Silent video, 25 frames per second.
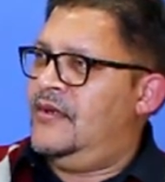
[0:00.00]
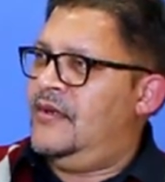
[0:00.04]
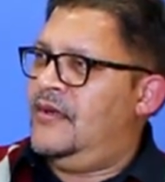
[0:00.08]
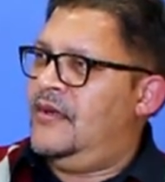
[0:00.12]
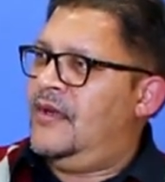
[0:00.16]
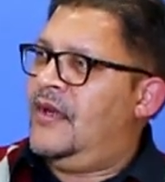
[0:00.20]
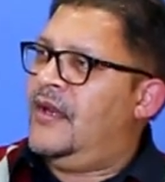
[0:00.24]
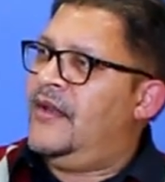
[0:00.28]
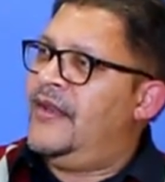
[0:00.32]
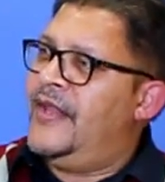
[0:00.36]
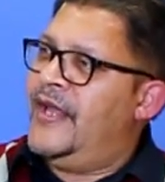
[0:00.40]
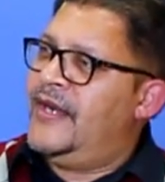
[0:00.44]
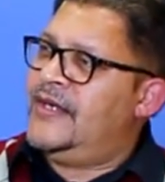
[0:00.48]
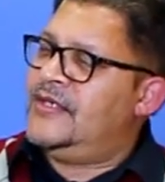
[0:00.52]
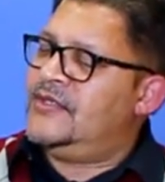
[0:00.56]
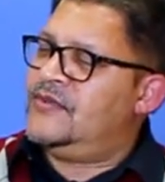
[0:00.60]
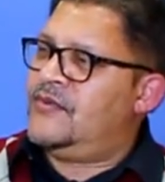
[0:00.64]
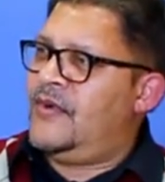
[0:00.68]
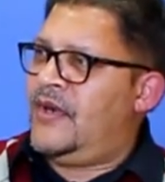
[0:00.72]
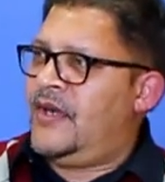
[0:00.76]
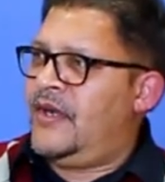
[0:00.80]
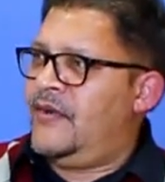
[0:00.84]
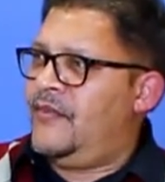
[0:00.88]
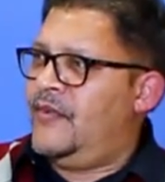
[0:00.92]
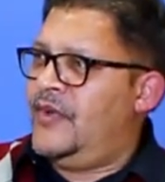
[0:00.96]
And that is
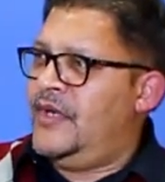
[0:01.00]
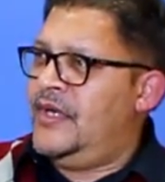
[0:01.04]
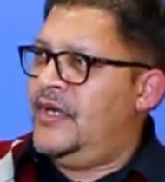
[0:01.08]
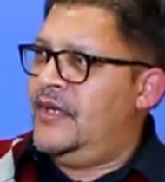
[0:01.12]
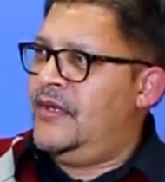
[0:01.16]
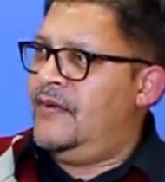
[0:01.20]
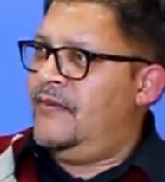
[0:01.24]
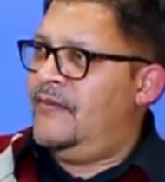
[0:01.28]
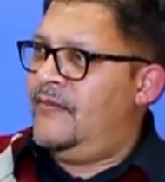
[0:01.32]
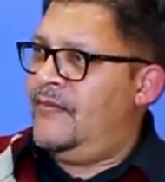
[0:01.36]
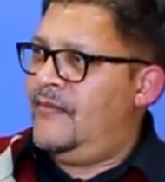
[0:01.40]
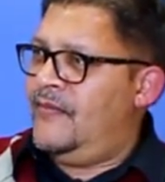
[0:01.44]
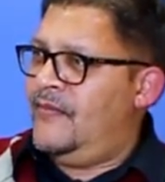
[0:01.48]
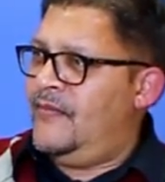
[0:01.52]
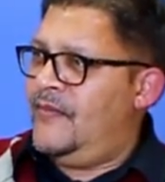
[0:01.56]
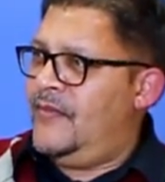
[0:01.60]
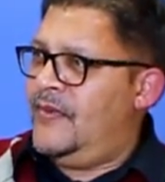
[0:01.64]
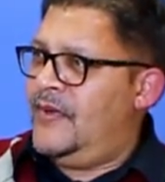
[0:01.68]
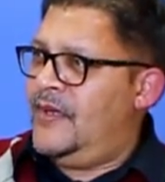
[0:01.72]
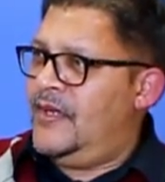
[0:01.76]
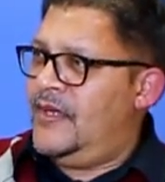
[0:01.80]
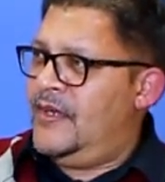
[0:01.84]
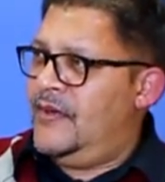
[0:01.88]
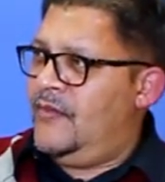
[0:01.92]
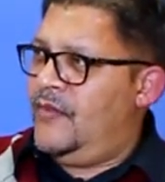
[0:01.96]
why we
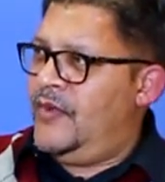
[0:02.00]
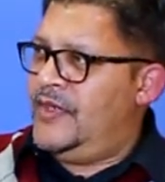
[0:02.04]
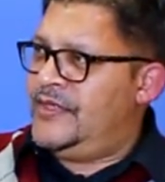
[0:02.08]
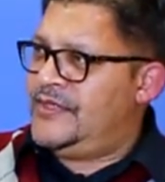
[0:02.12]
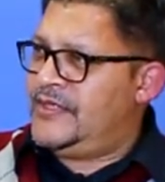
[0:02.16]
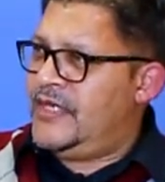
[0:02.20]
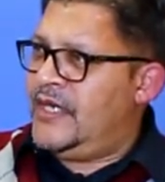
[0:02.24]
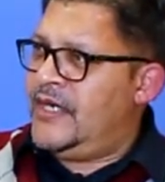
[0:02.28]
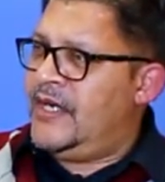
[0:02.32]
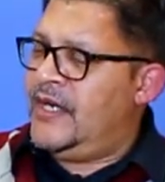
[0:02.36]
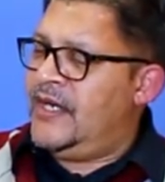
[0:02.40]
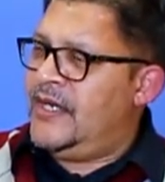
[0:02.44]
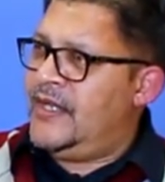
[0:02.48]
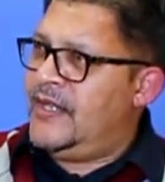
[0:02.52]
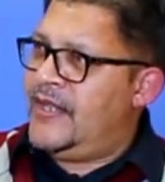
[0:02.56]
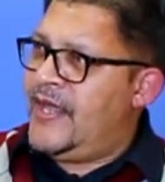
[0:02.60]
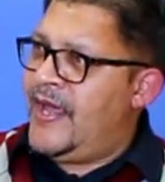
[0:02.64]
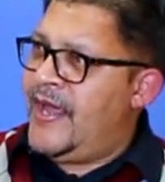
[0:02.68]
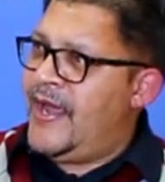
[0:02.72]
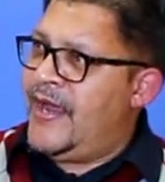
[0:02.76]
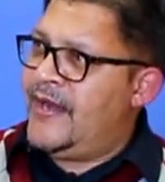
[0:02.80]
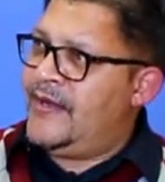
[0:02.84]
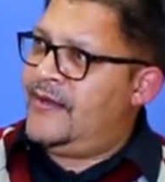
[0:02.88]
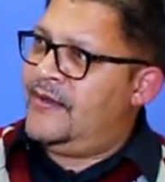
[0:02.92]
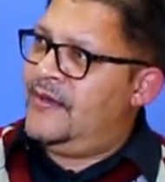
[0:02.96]
say
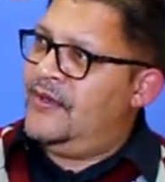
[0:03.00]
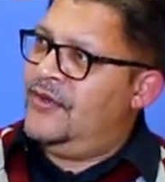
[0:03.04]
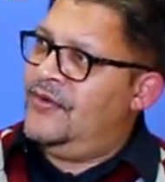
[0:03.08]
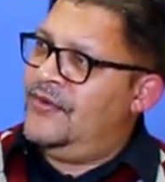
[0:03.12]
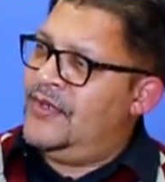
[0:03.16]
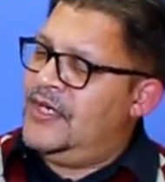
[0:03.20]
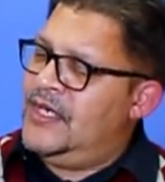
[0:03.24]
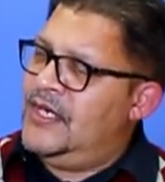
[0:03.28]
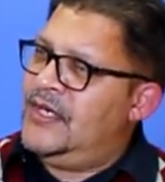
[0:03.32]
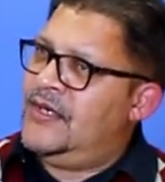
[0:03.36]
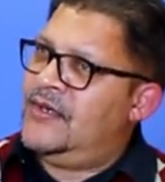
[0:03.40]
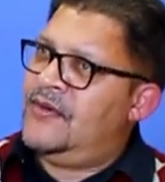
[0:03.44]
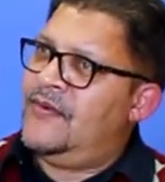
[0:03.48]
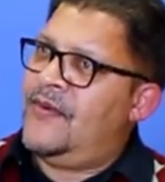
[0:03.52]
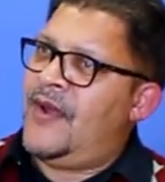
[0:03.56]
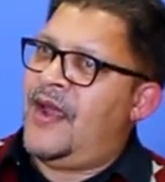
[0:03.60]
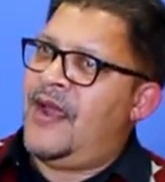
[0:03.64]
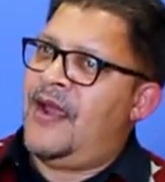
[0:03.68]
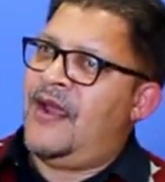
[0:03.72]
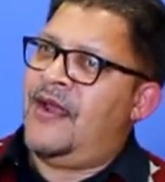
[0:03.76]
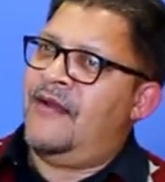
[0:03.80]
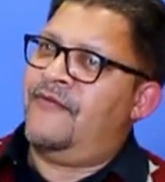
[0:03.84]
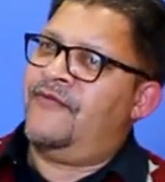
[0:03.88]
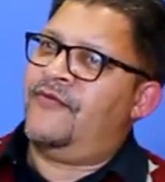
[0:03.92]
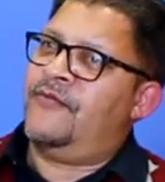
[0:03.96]
that you need to
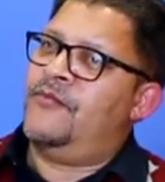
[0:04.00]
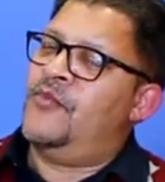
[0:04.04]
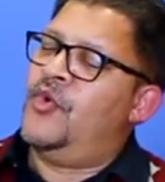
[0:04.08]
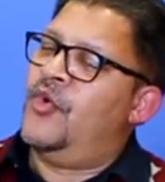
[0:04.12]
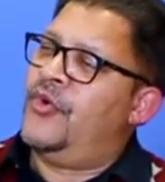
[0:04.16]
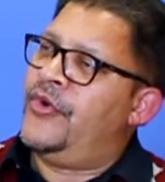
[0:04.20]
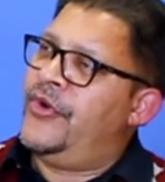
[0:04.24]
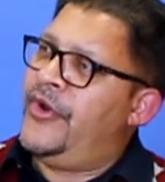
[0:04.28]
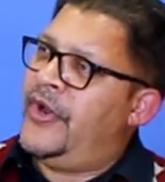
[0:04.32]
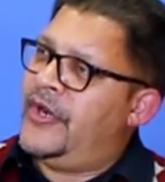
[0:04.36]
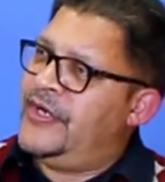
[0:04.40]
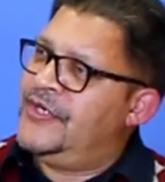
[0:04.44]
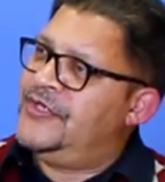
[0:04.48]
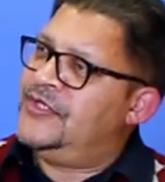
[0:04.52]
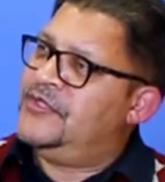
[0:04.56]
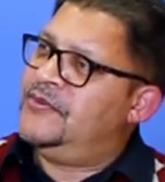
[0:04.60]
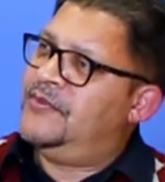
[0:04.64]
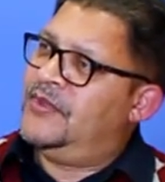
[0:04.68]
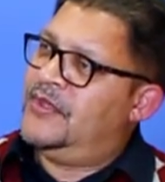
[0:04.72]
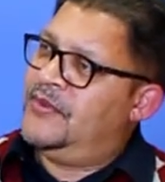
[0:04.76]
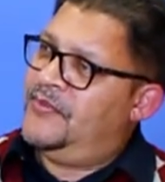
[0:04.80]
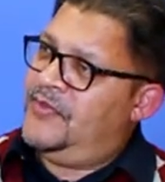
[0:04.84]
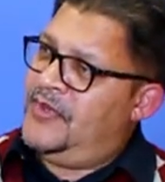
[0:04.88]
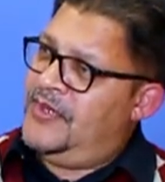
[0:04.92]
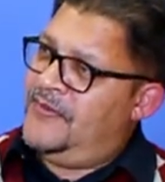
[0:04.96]
have more
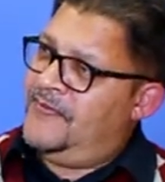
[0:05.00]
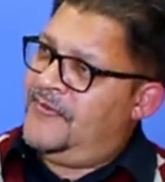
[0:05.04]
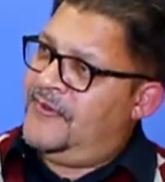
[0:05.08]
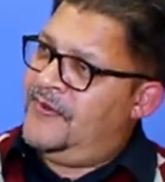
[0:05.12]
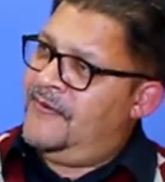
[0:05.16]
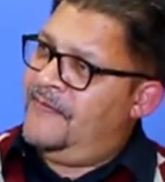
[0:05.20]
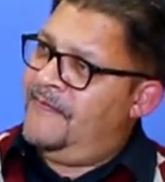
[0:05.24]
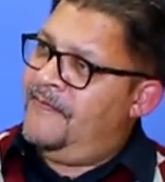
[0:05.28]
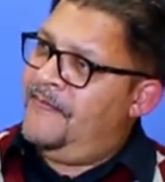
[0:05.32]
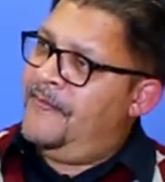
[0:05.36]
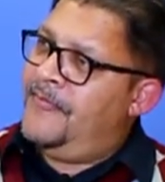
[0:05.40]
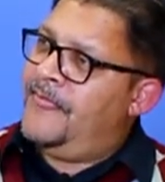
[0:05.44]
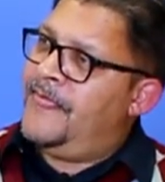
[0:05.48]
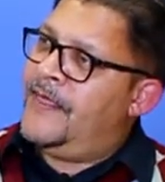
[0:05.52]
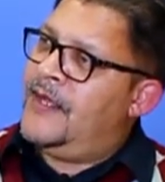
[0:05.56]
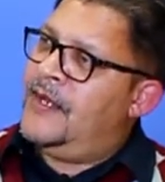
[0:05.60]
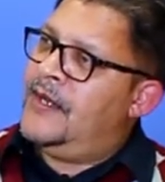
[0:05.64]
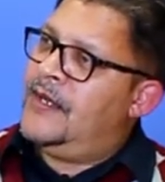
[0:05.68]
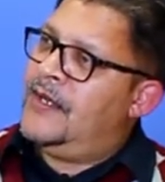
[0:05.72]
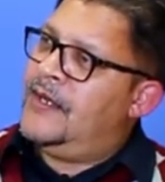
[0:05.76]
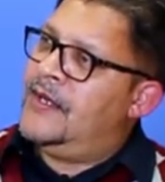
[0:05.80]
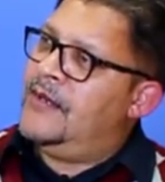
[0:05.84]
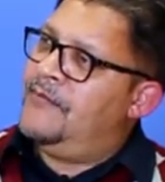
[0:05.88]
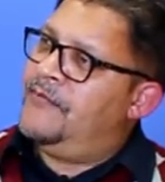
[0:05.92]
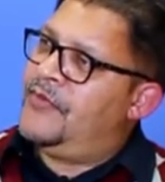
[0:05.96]
knowledgeable people
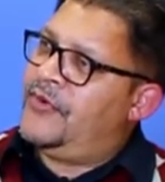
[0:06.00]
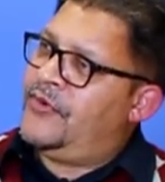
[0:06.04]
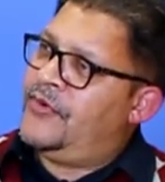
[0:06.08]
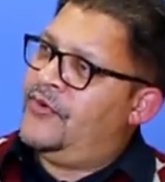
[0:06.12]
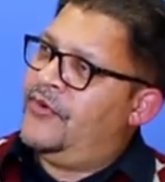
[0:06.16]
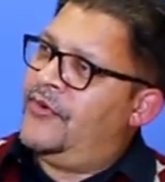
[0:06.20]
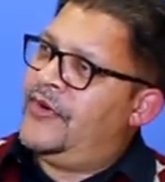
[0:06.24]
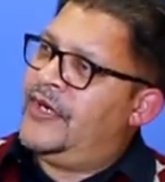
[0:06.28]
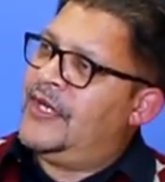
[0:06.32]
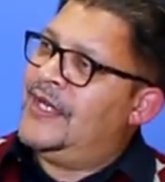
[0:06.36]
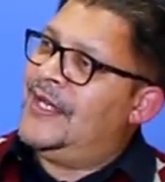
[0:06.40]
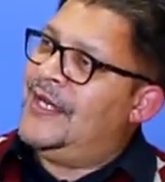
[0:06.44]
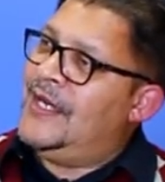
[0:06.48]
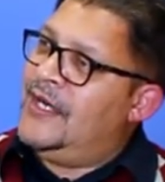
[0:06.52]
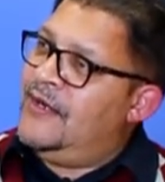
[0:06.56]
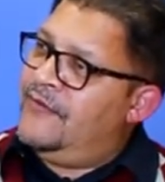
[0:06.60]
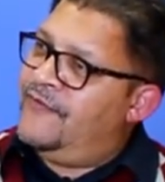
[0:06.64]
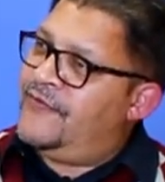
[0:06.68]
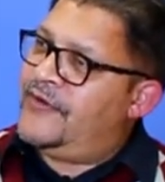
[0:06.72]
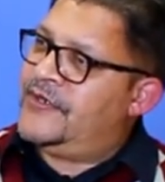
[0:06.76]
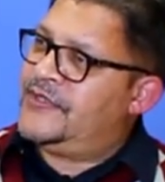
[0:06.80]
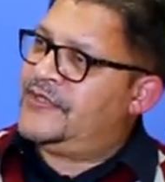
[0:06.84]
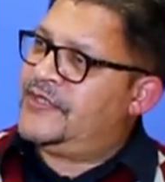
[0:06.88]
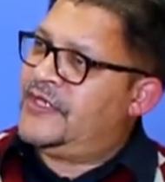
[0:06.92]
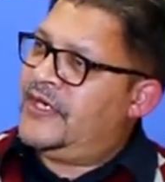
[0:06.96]
in procuring
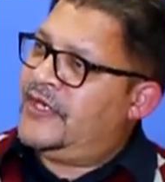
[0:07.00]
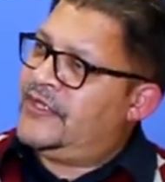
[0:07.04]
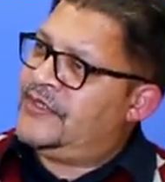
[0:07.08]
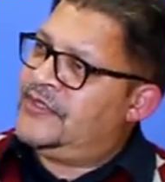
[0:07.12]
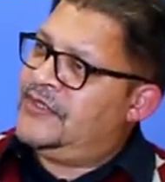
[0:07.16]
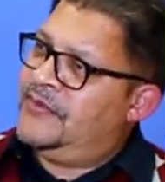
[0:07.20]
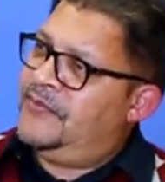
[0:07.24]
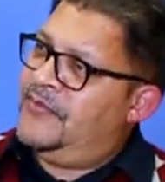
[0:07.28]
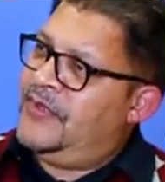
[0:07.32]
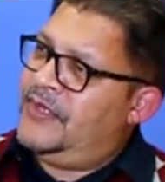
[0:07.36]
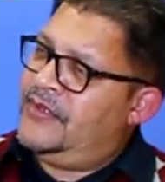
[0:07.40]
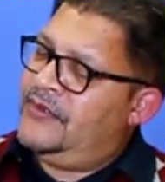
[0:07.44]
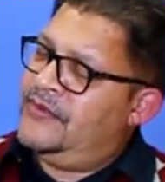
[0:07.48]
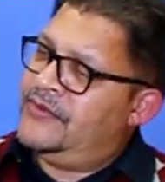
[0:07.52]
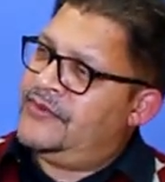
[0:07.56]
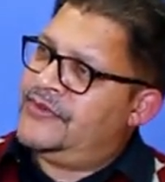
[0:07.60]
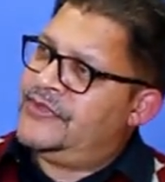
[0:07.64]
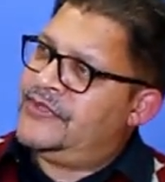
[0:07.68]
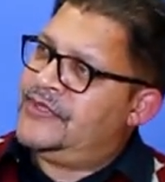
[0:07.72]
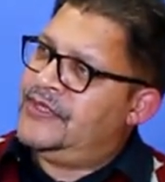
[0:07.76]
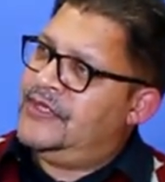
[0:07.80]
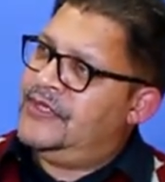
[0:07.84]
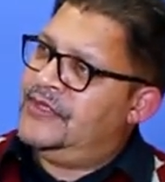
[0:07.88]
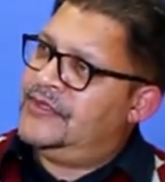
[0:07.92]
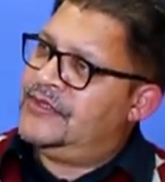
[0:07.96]
infrastructure,
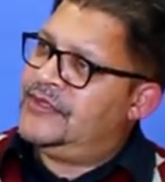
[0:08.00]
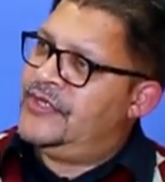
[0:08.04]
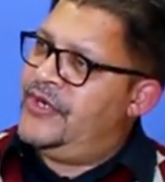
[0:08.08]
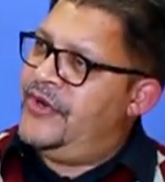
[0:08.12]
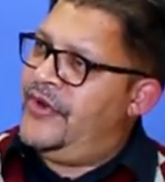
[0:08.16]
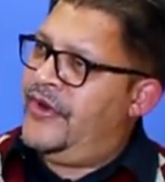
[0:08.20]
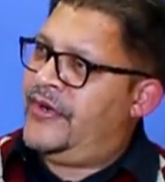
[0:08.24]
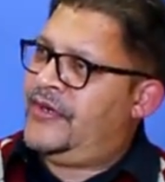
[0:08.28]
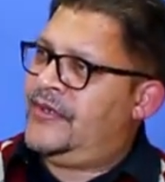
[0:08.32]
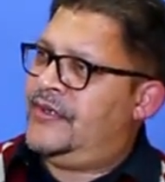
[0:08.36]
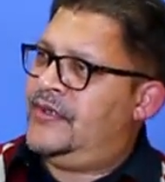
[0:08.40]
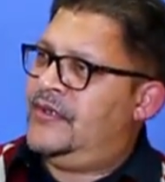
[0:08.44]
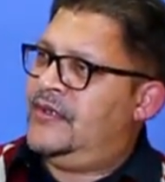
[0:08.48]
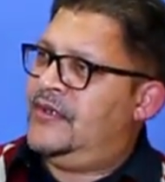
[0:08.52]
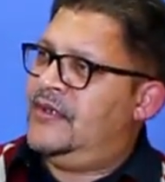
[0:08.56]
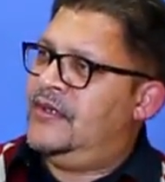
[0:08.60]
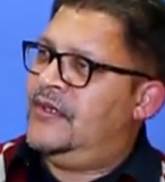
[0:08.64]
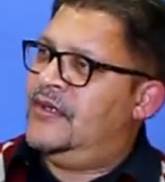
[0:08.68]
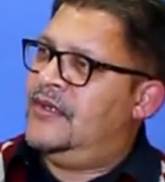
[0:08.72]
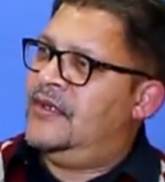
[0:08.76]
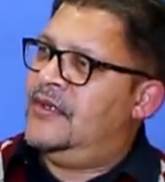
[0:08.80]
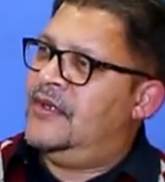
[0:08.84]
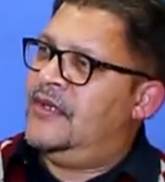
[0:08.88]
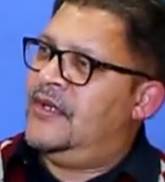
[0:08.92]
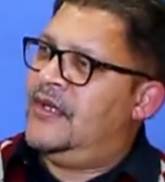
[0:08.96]
because it's not
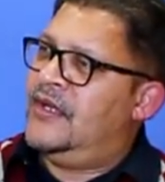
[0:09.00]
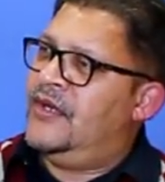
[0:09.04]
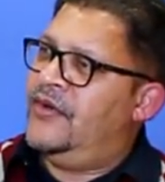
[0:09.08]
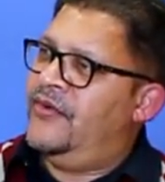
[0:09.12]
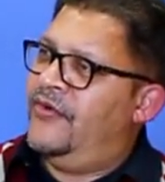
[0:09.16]
an